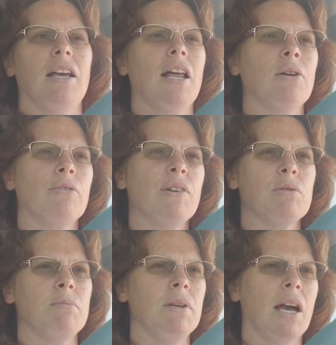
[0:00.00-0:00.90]
it was me, I'd
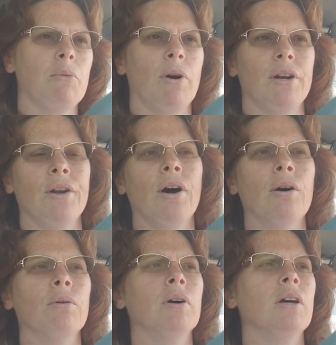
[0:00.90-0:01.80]
want to know.
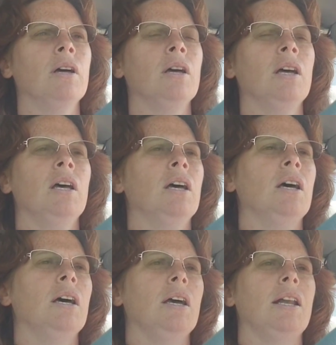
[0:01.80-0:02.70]
And I
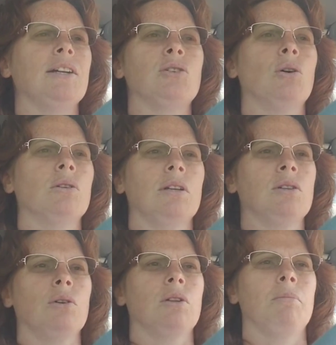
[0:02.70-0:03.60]
told the
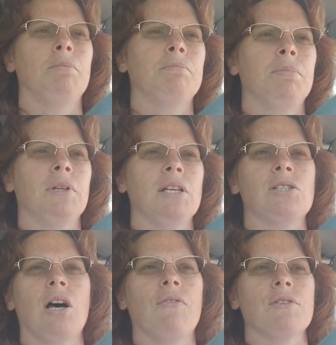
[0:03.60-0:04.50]
police officer
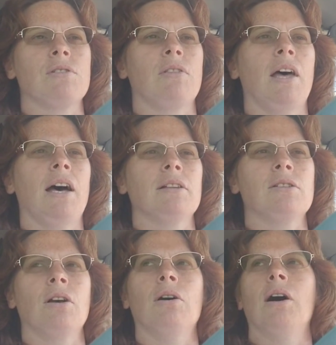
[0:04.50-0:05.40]
that, so I don't
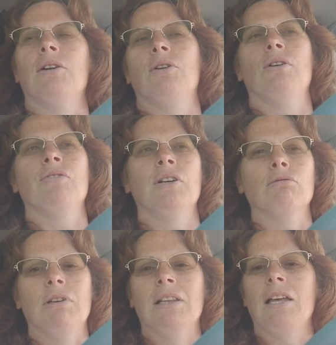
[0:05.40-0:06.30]
know if he'll relay
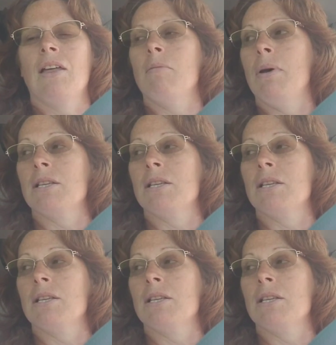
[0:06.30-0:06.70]
that message.